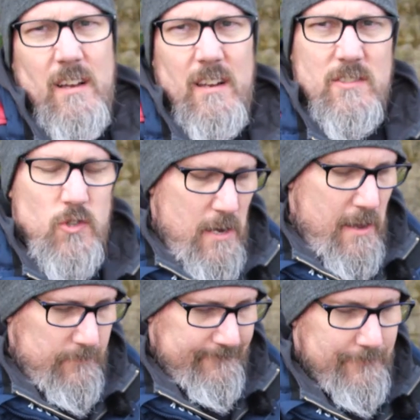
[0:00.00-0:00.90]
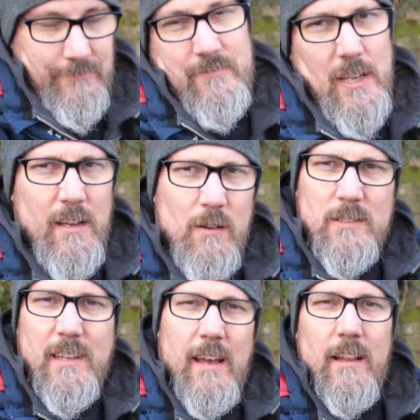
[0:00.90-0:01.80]
Let's try it.
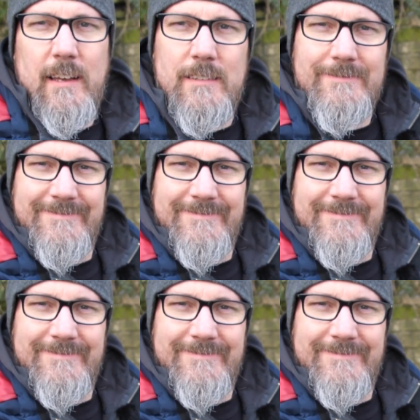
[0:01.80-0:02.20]
What the hell, eh?